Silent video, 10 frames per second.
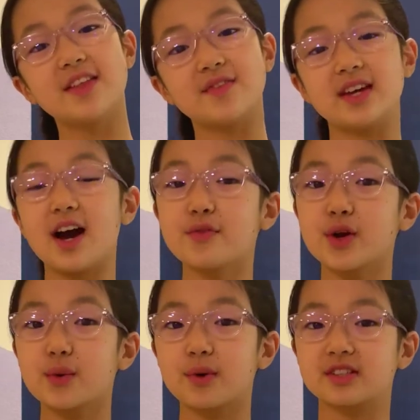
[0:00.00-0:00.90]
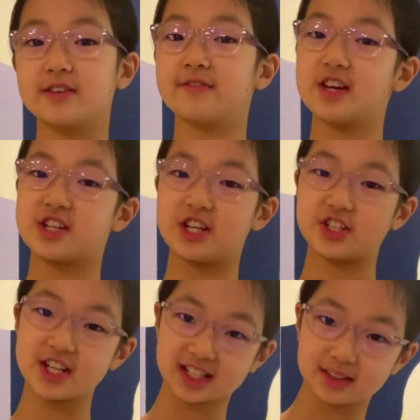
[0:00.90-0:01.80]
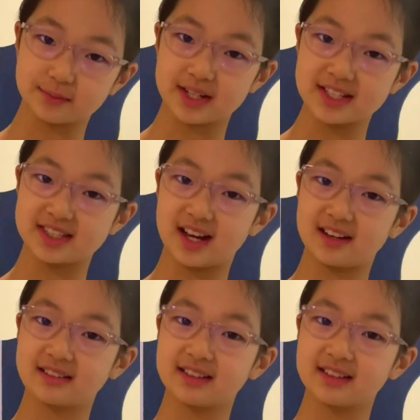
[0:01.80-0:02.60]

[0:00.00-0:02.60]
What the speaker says: the other was a fish and chicken pizza.